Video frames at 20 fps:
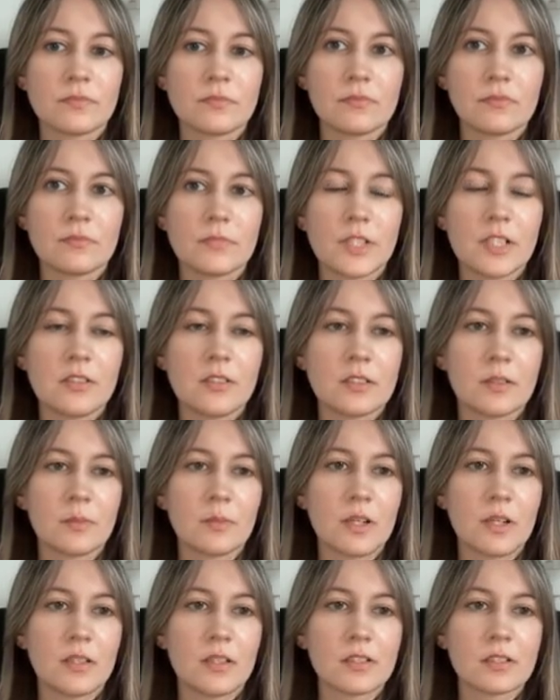There's a
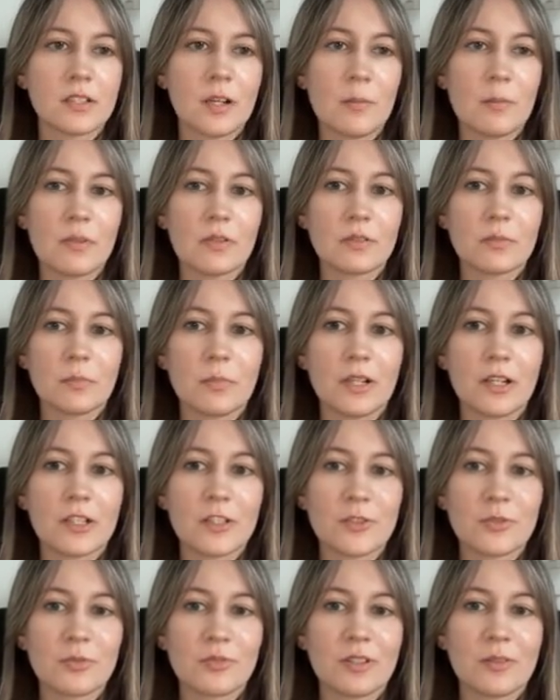bad example,
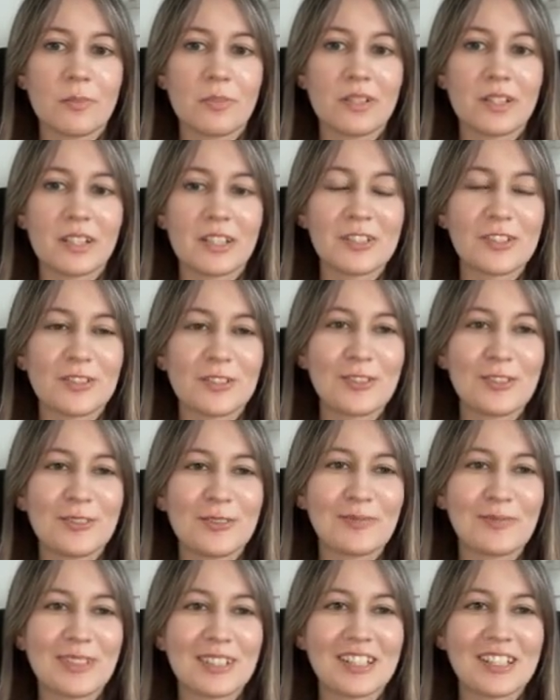package 1, package
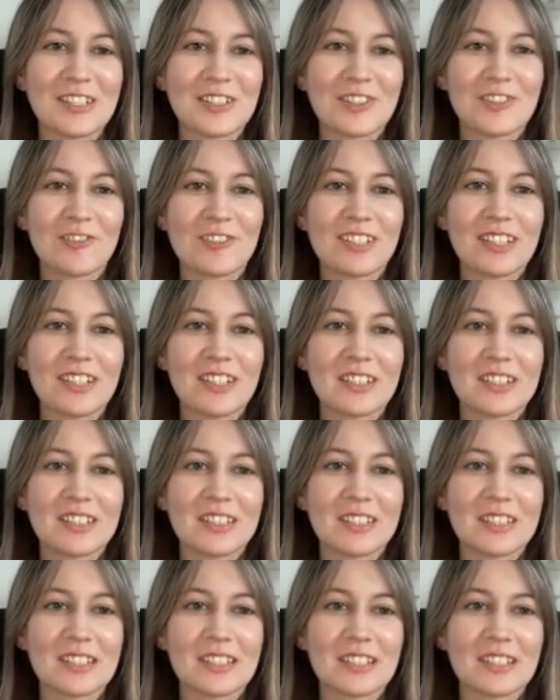2, package 3, because
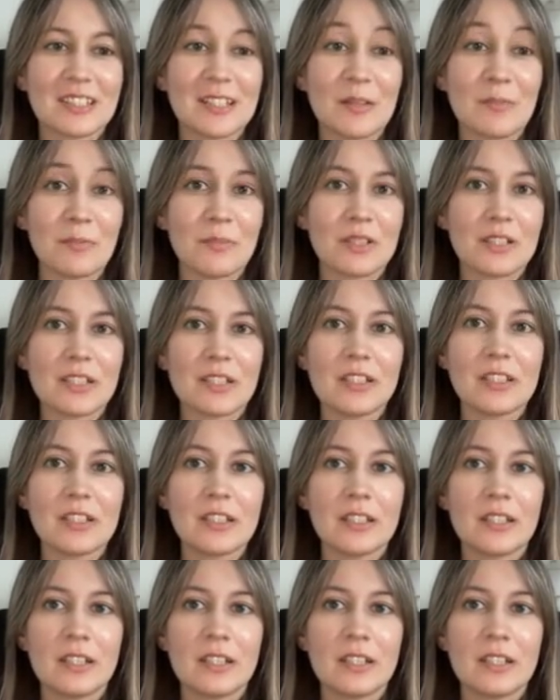it's a template.